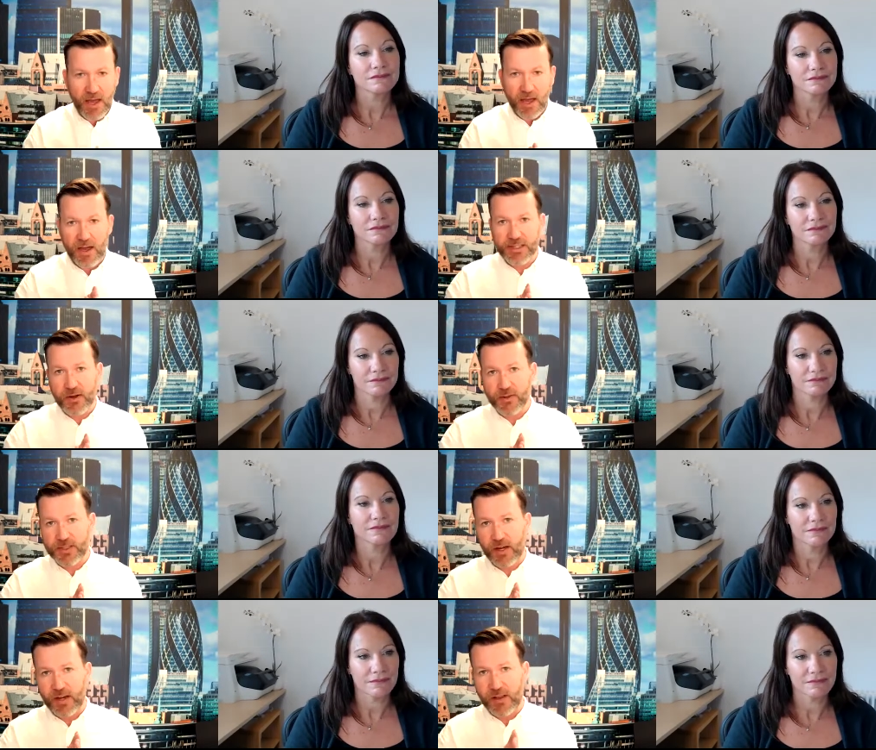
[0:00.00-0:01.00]
Speaker 1: I know
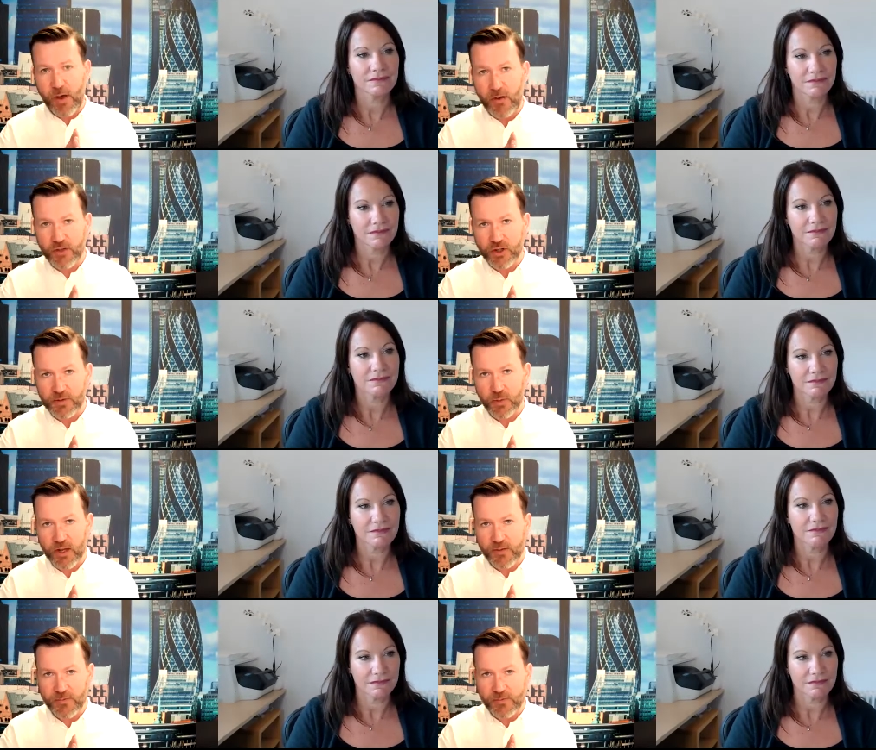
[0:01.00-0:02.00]
certainly the amount of jobs
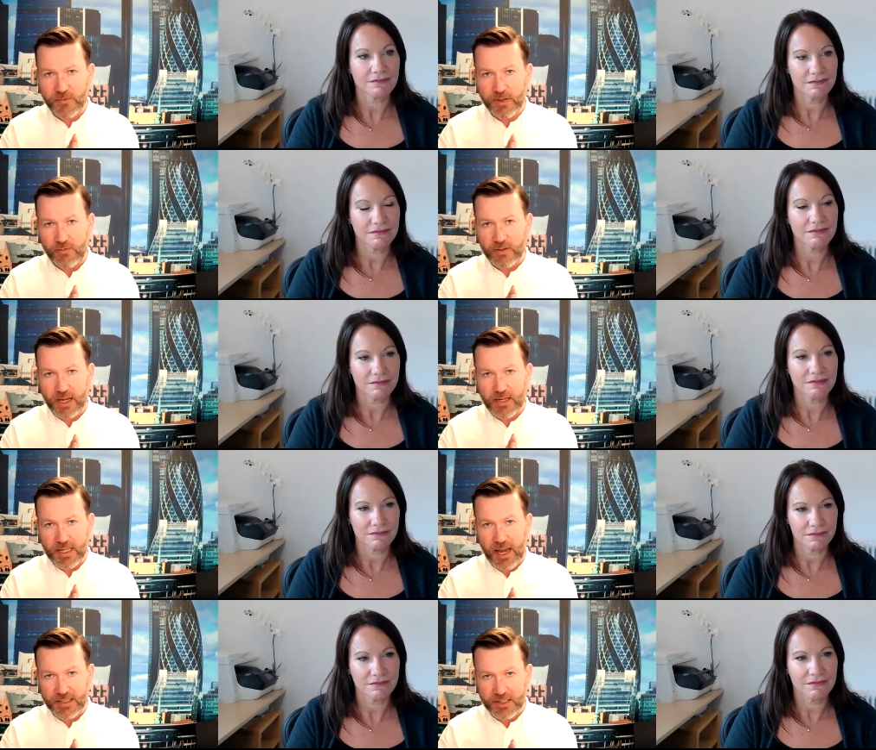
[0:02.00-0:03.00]
we've advertised
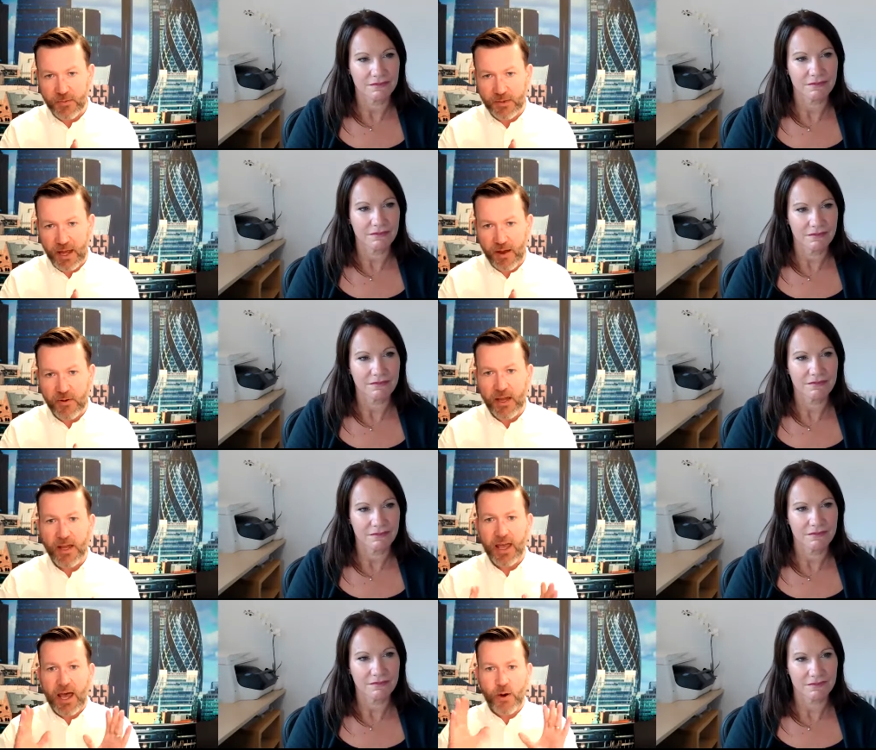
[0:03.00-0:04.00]
has come down.
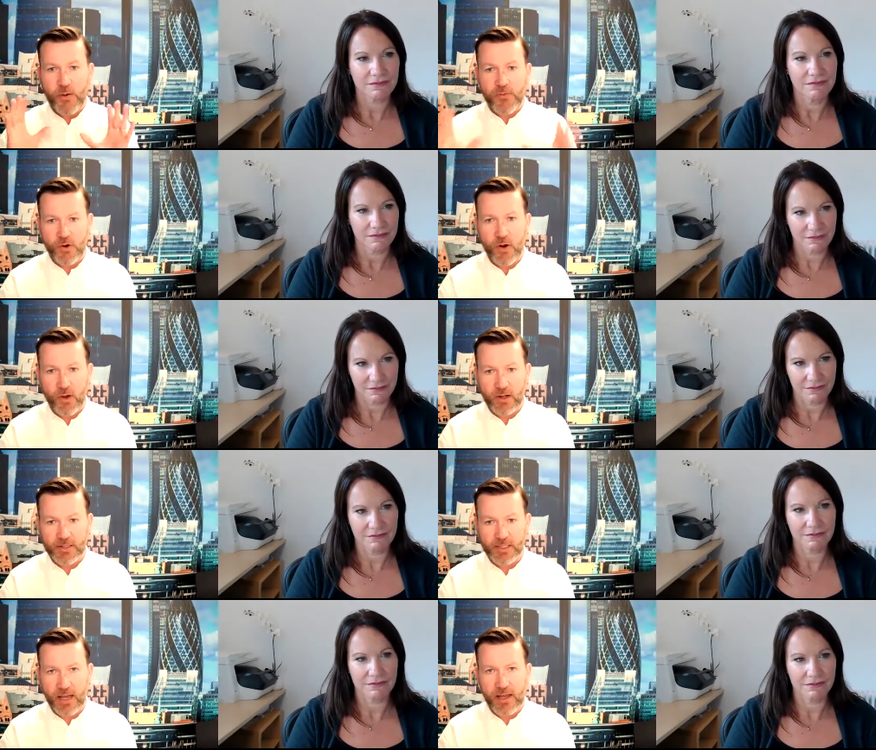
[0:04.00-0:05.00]
However, I will
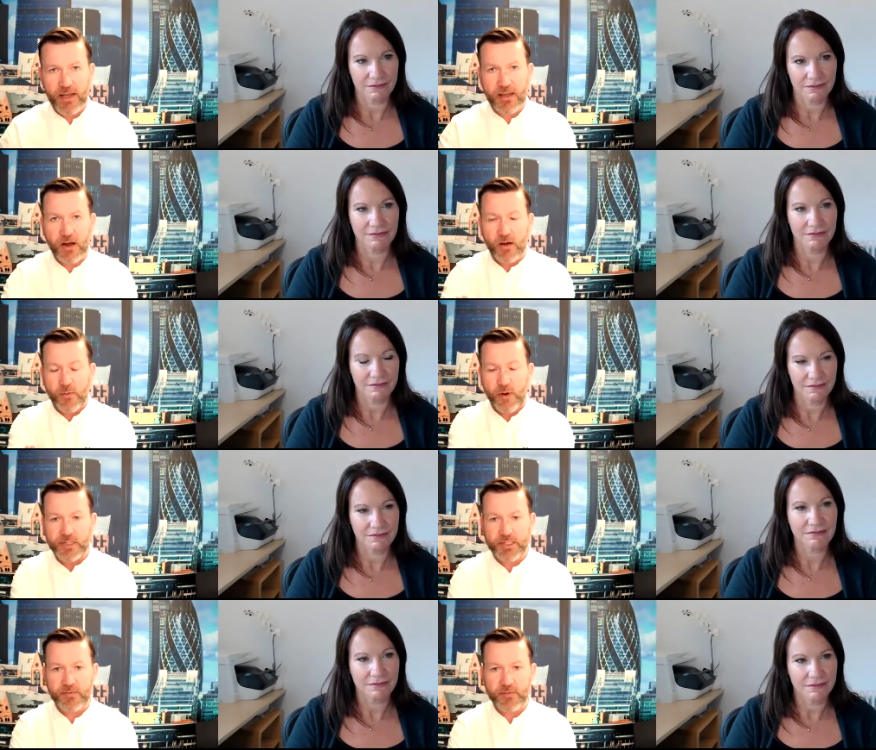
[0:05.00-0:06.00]
say on a
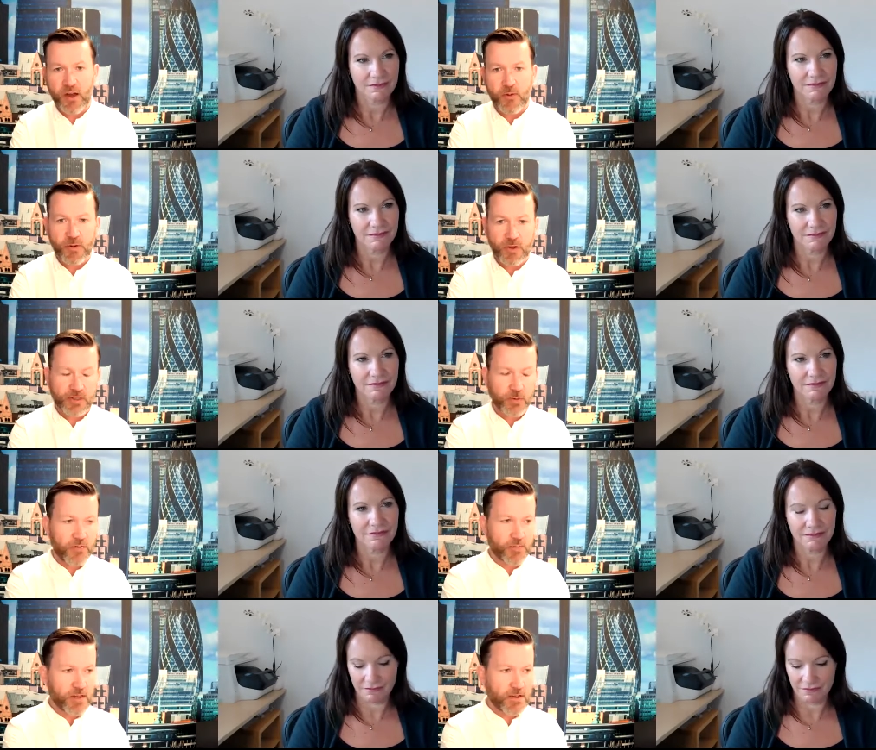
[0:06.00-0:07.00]
positive note, because
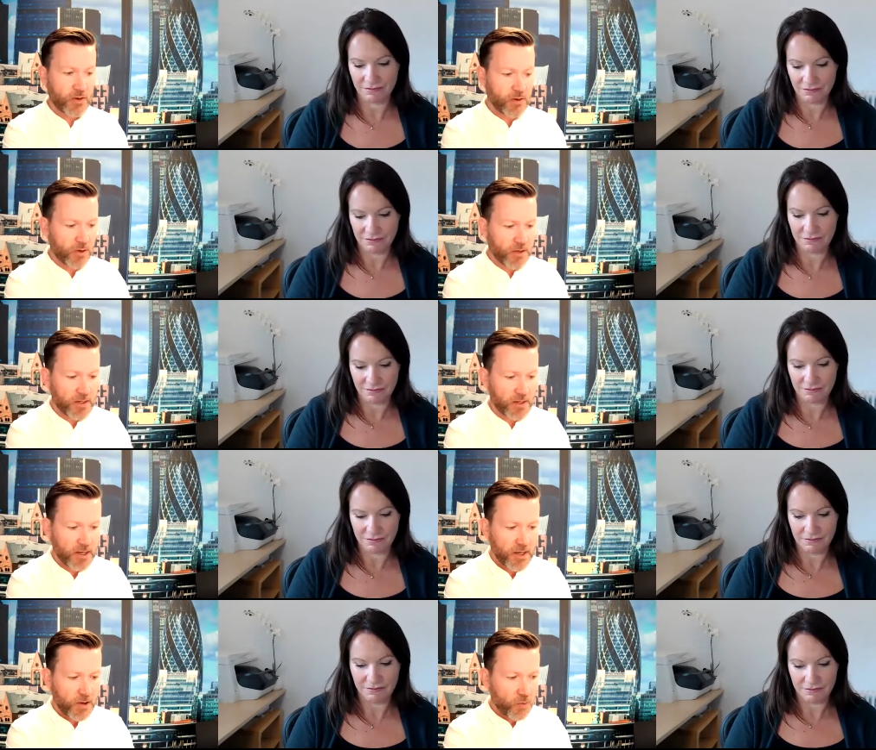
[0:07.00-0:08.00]
we've been doing all the
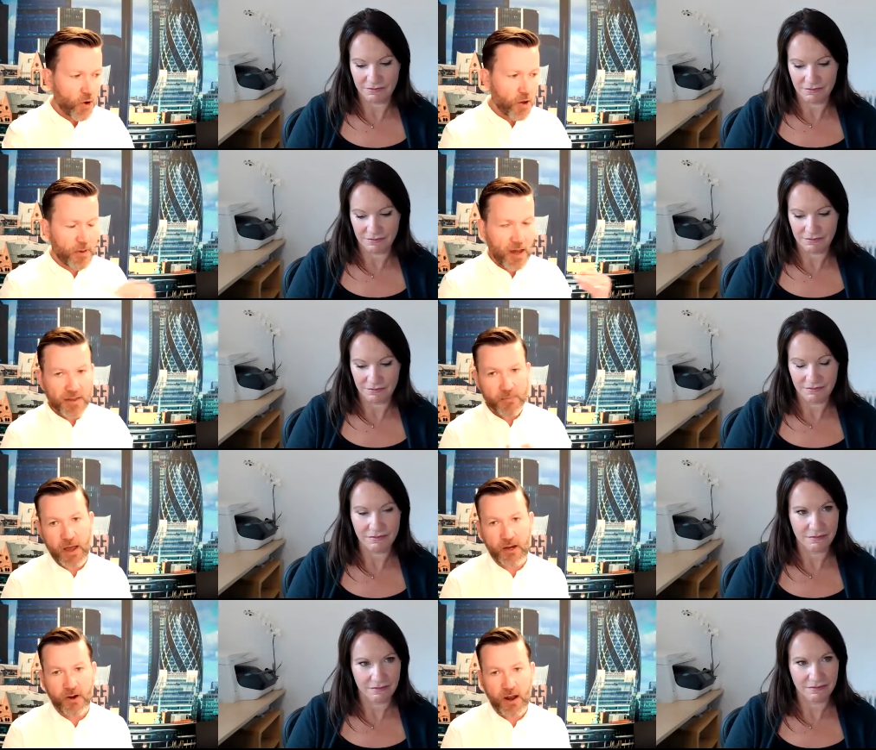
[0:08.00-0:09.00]
work behind the
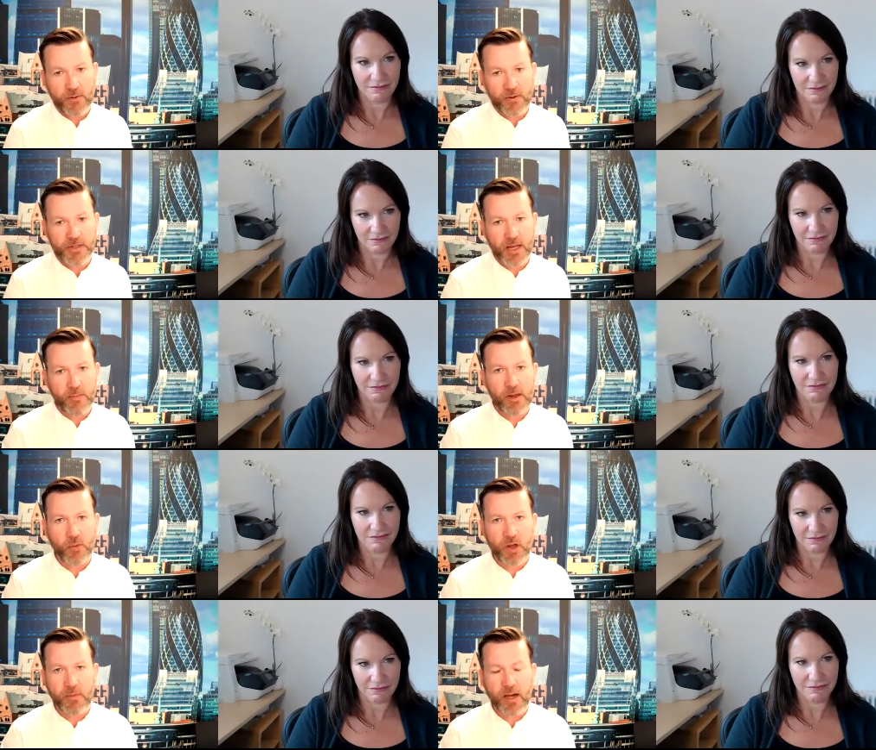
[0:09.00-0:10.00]
background, I mean,
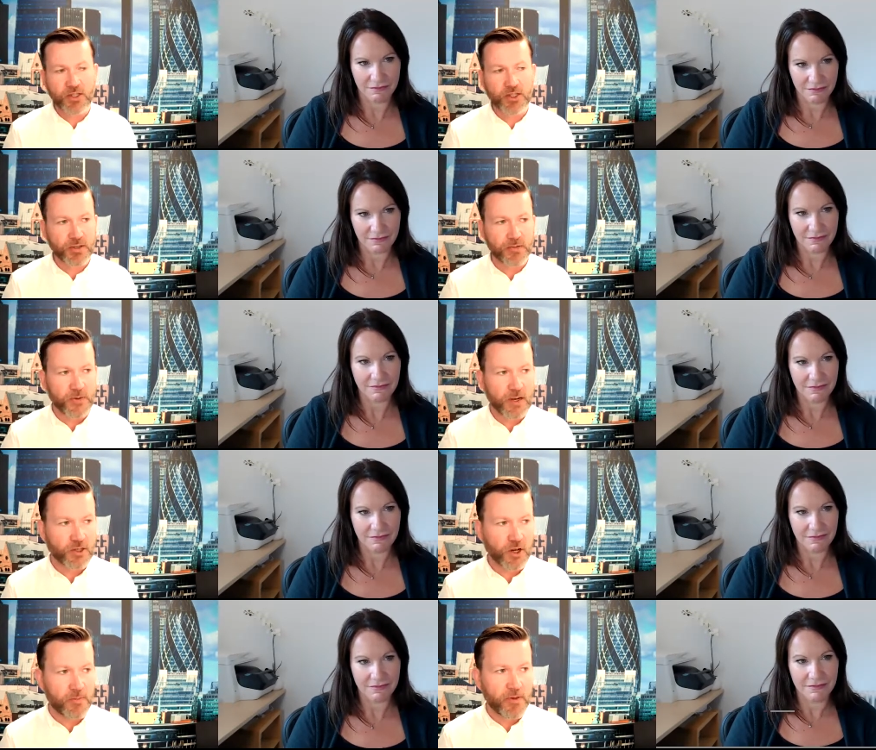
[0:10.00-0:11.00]
we managed to fill a
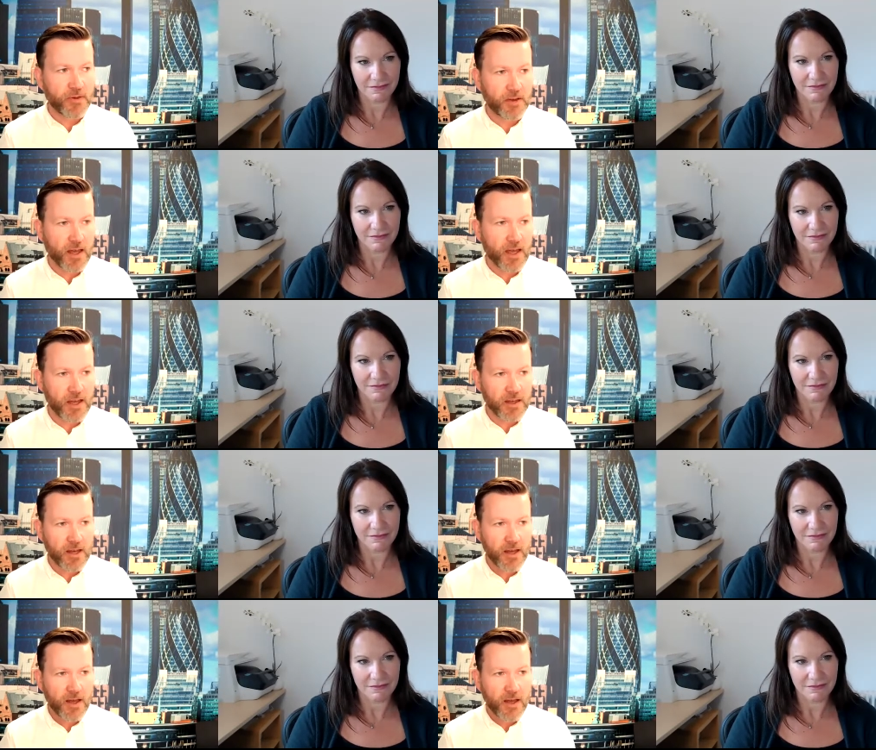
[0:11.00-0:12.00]
job the other day
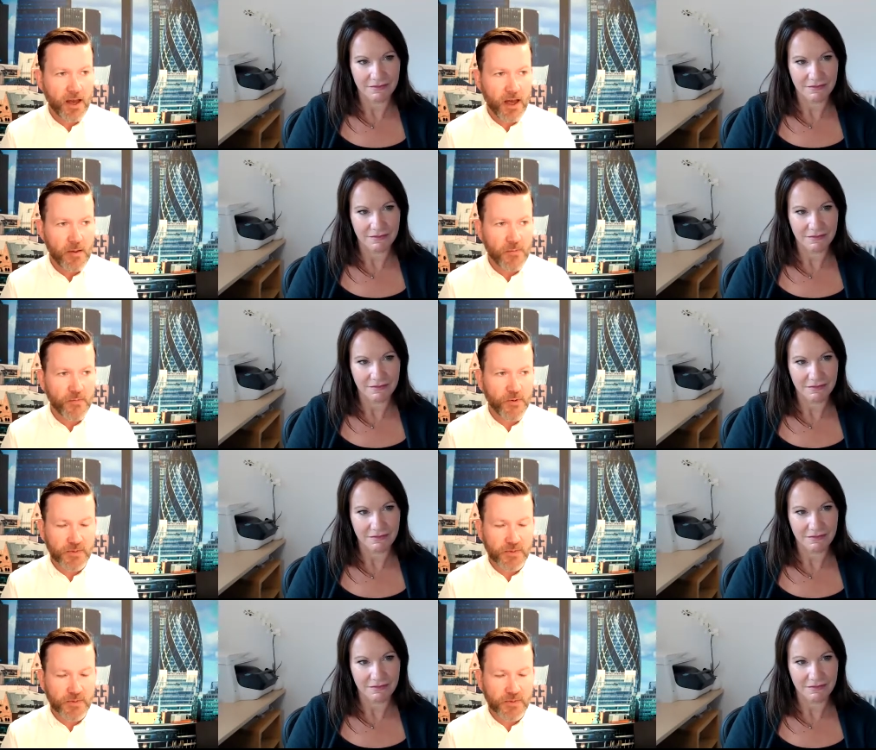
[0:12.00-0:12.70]
um, from